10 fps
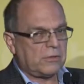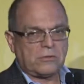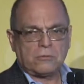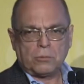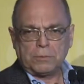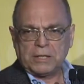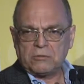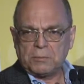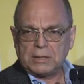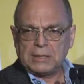such as
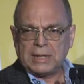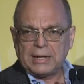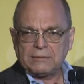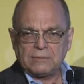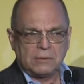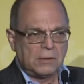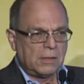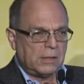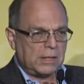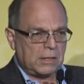replacement glass
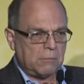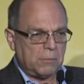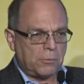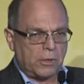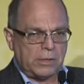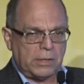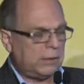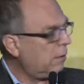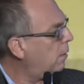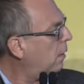that can be brought
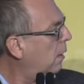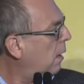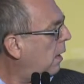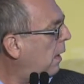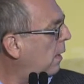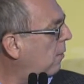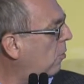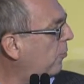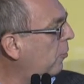in, and it also